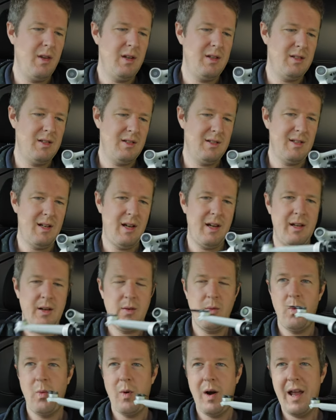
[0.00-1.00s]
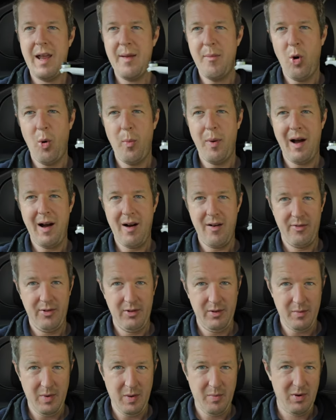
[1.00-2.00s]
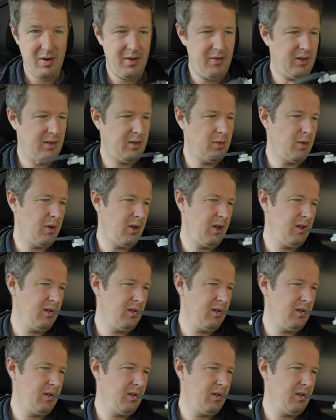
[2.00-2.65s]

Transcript: This is like way more powerful than my previous one.